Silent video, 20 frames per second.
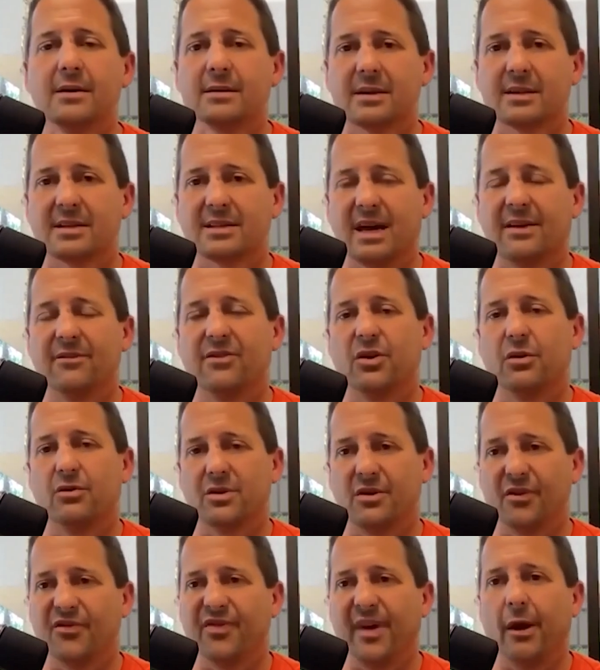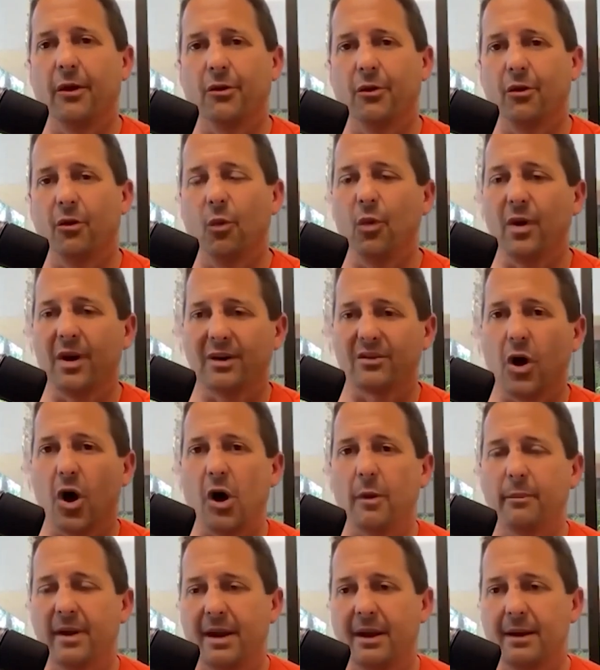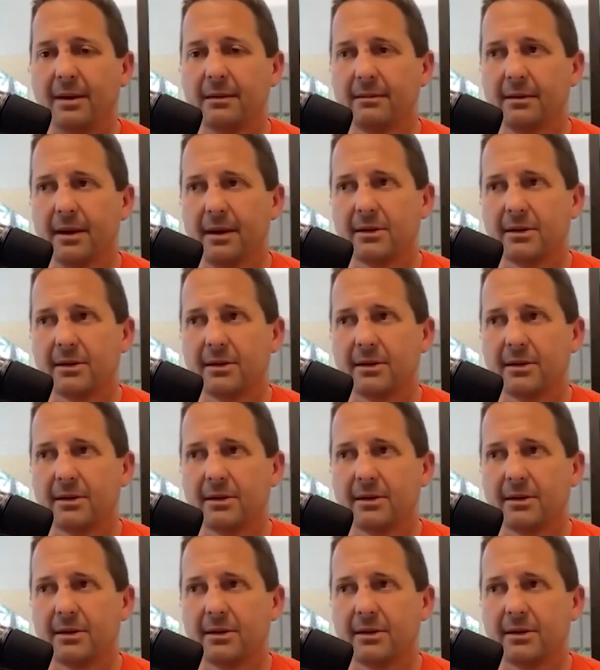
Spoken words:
The 7 years of failure are what taught me